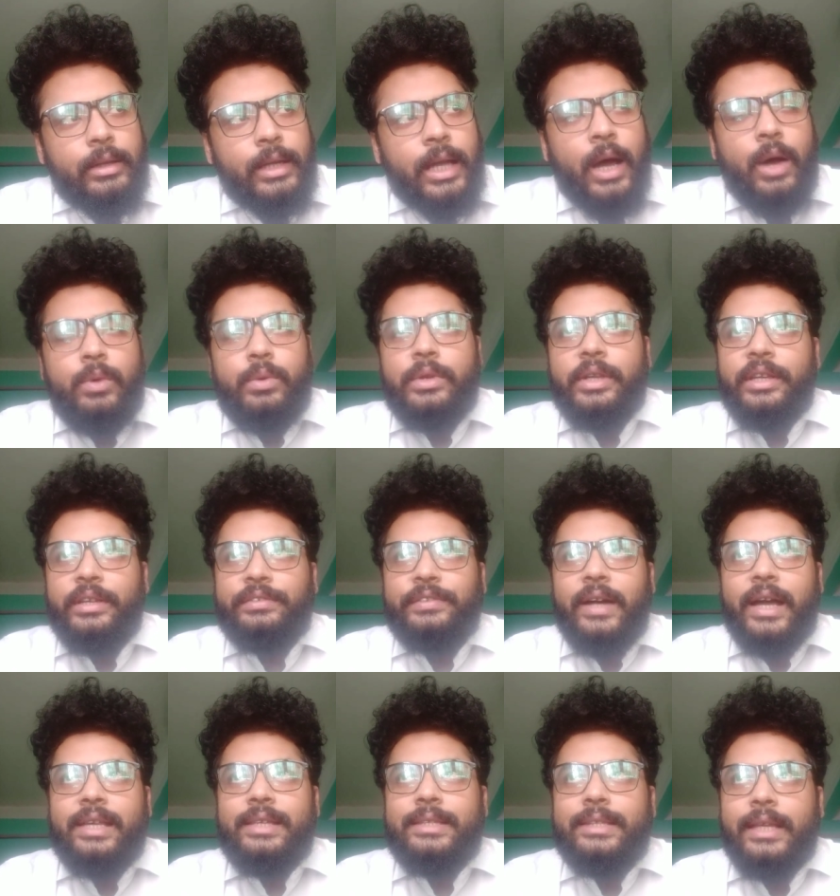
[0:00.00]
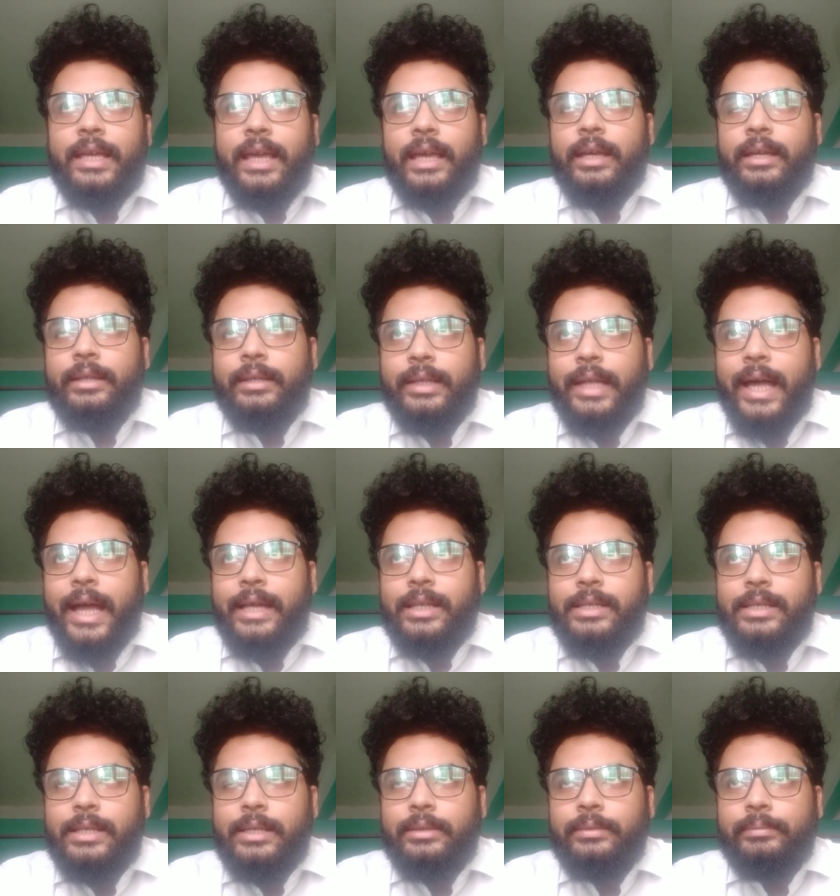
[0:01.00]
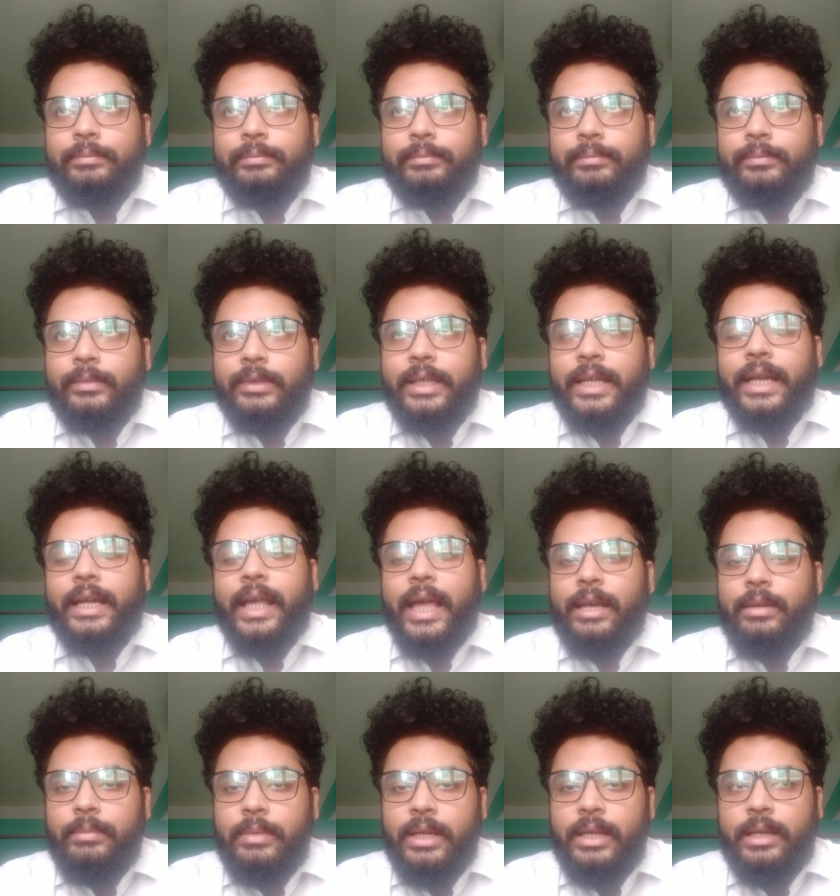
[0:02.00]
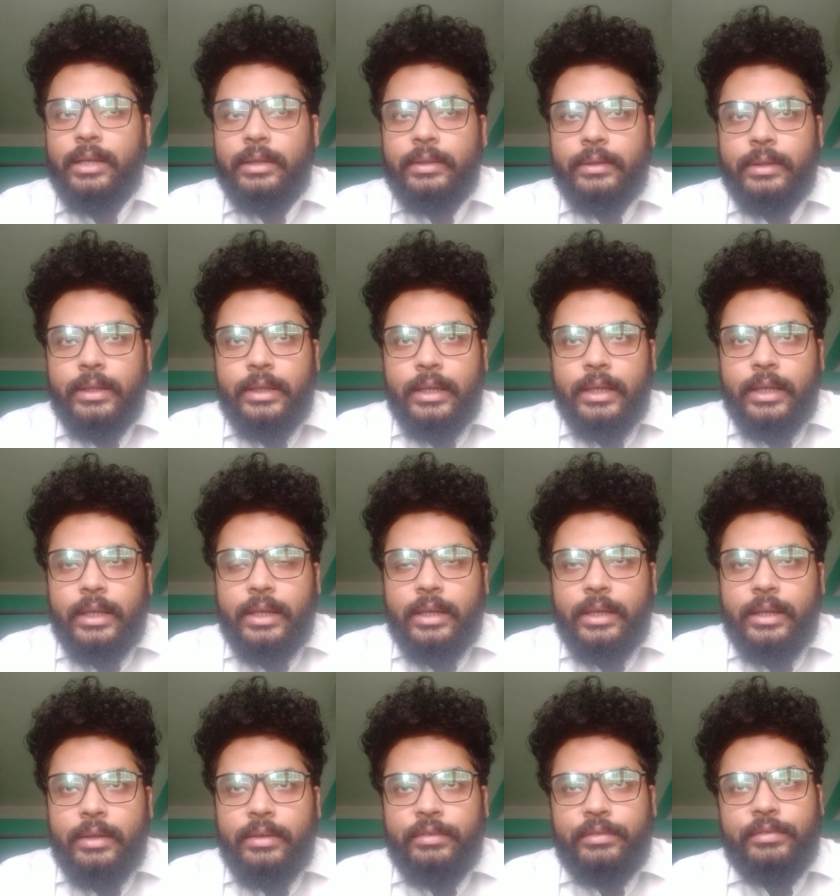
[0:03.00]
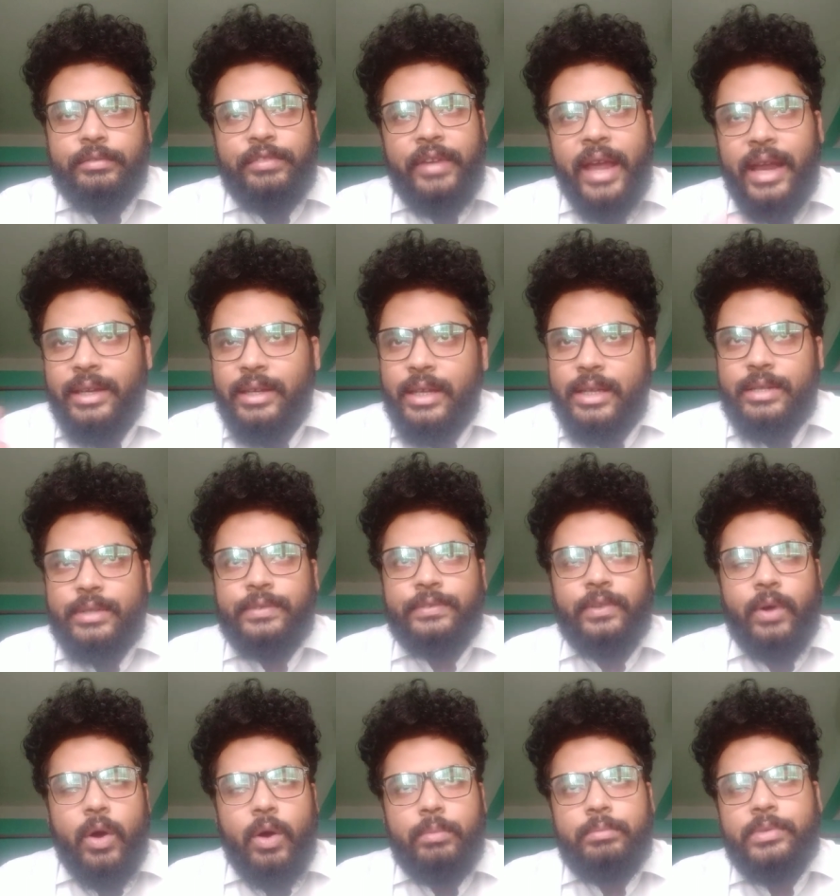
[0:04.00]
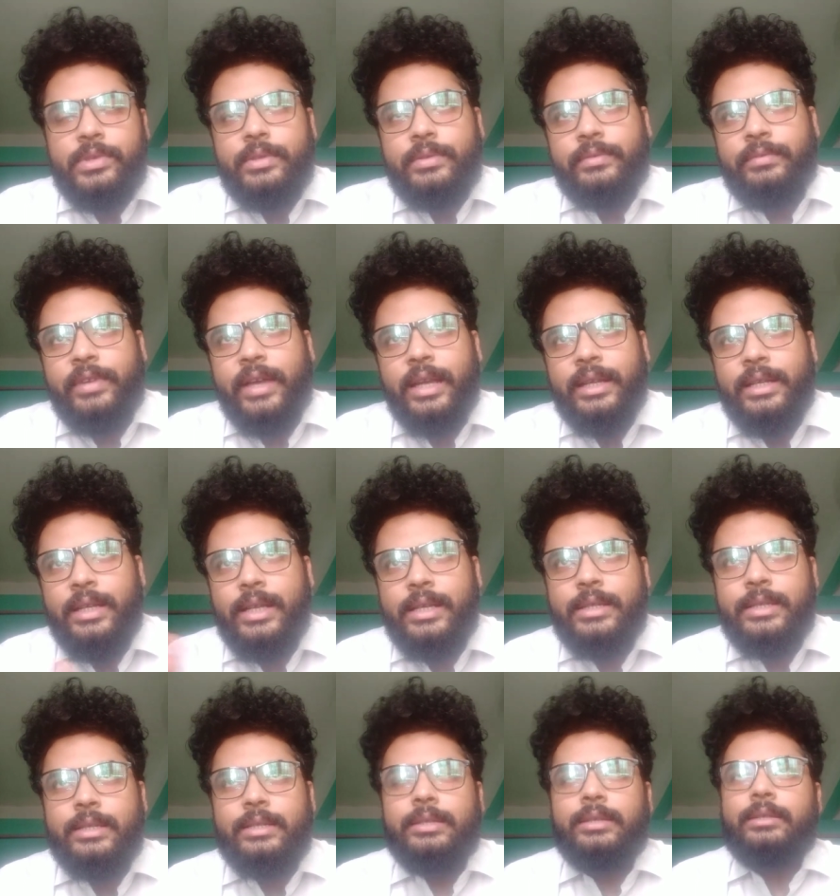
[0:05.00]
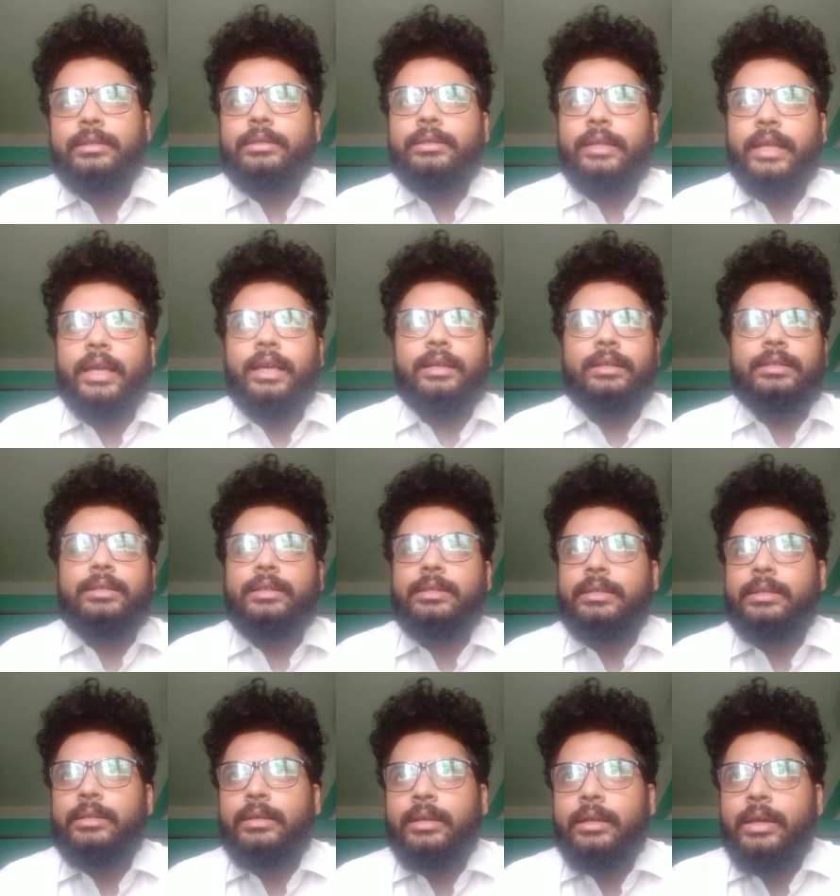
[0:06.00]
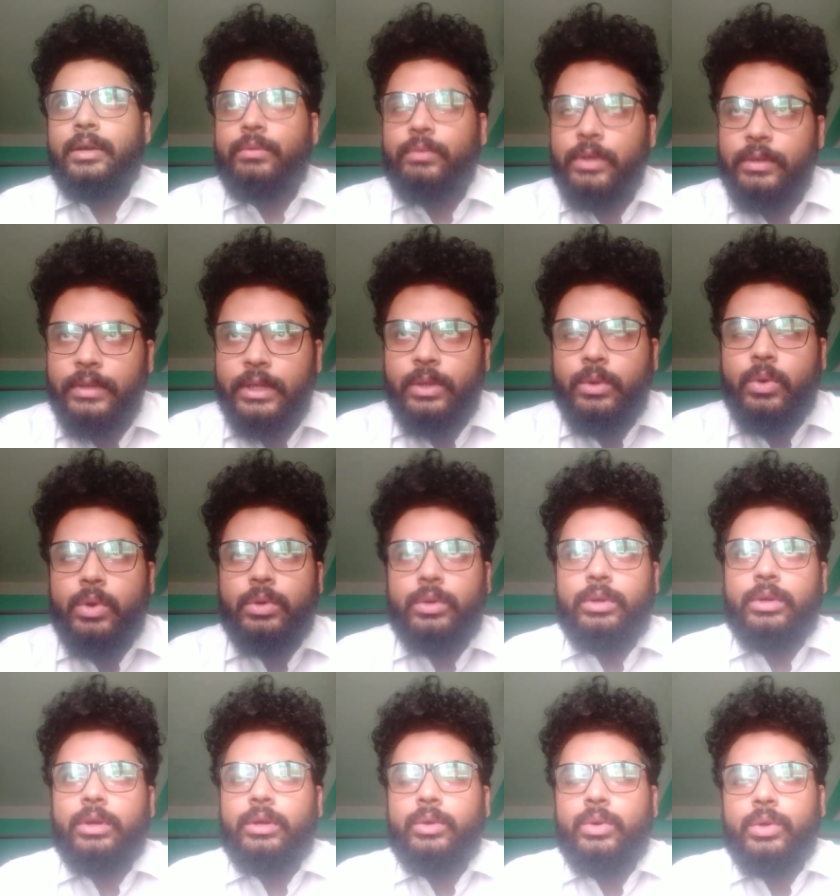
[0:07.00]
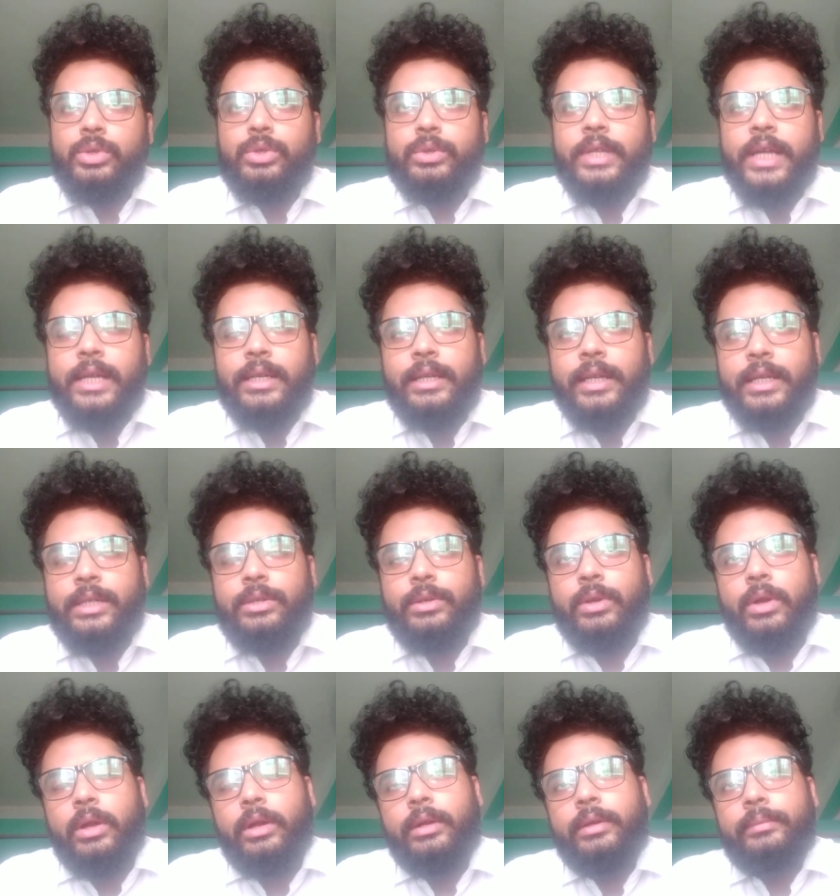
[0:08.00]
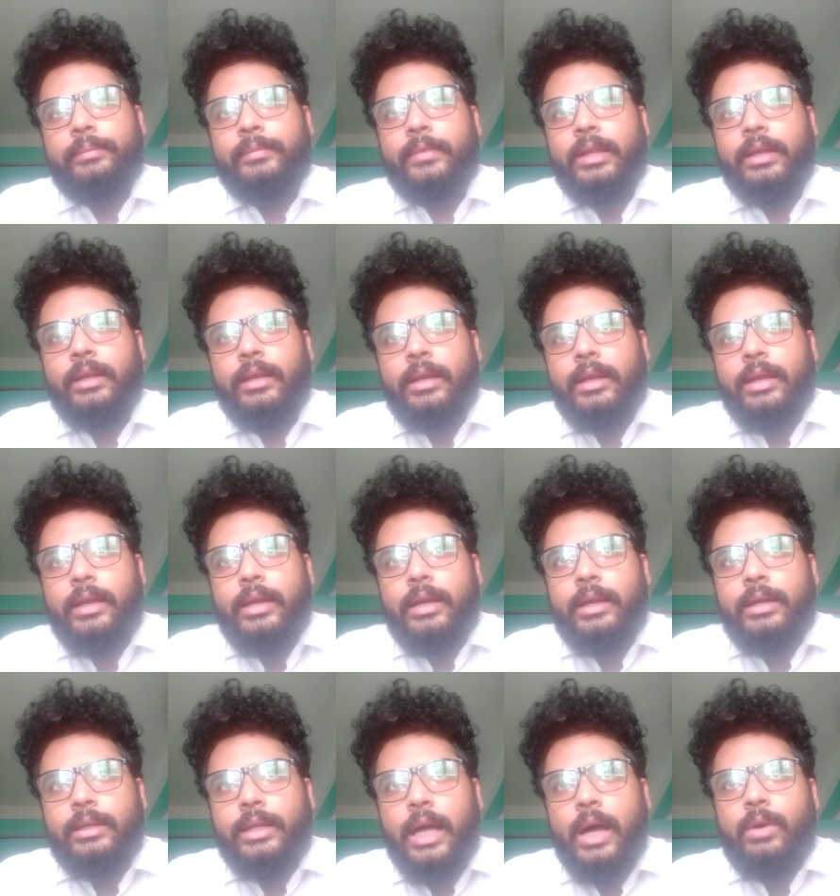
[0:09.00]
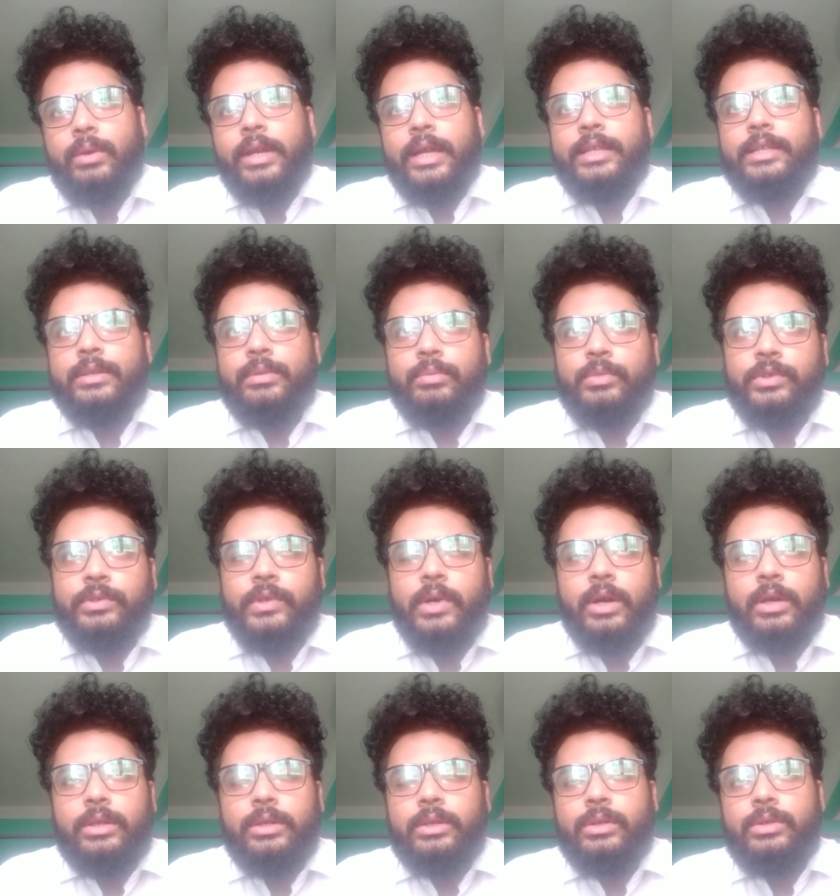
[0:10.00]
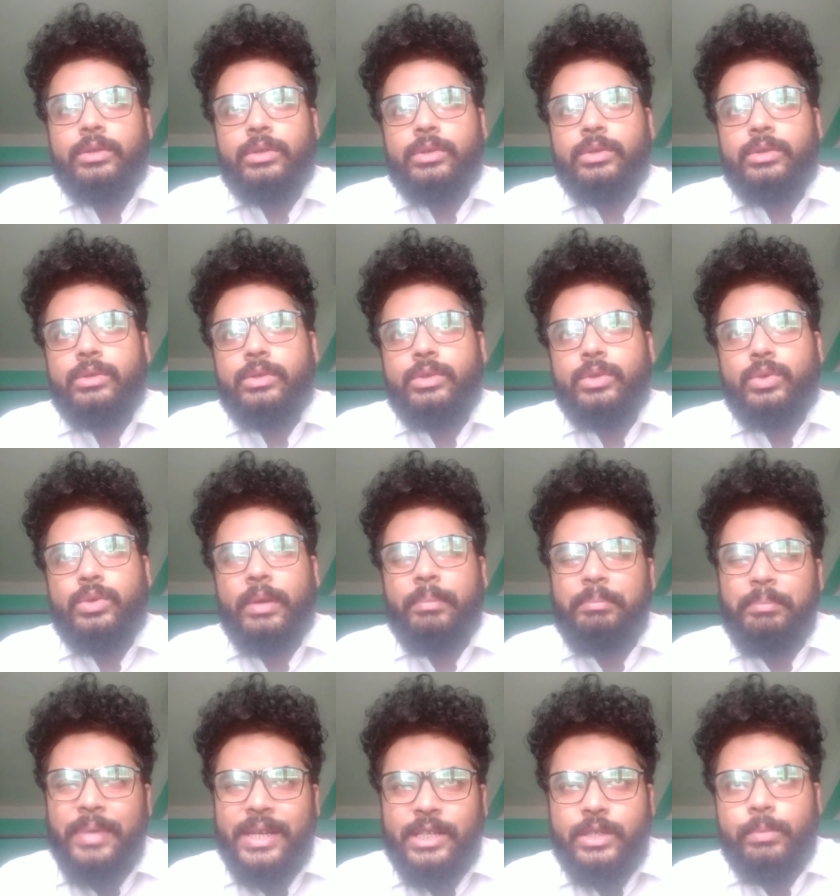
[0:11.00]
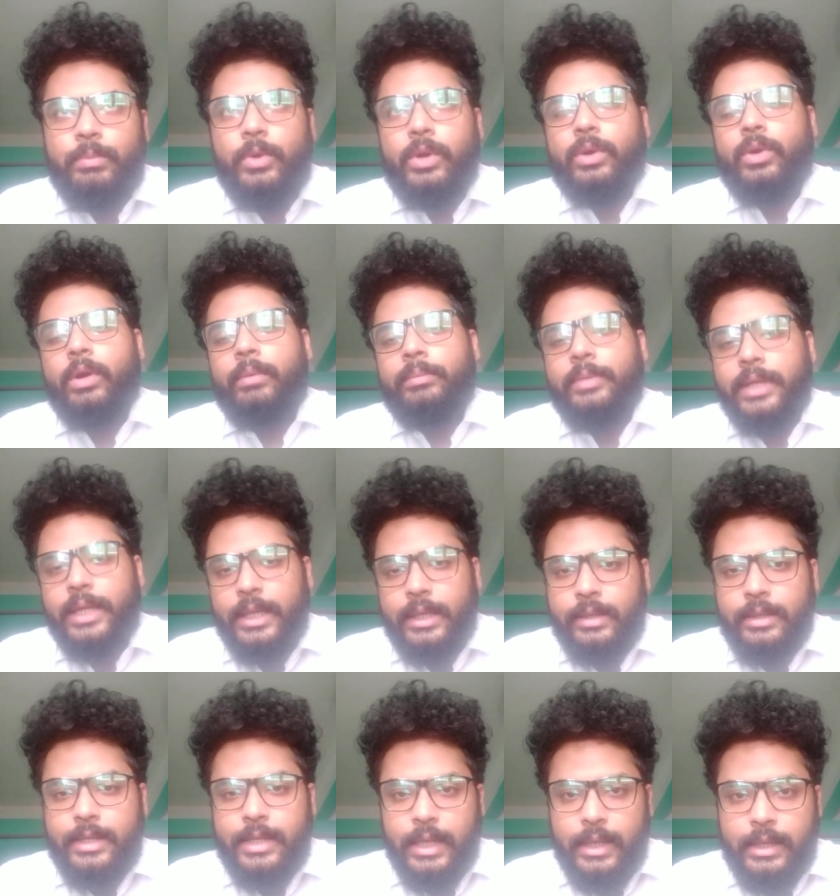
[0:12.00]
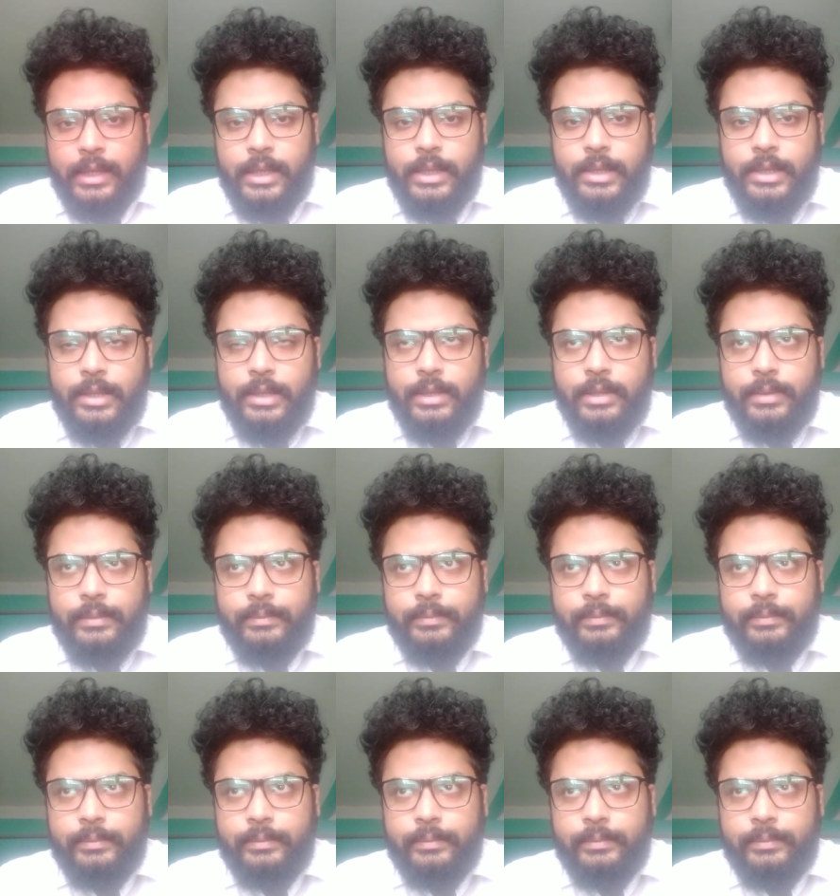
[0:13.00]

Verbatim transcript: now if i say that there can be various forms various things we will go uh, go to that later on now let's move on to a bit more complicated sentence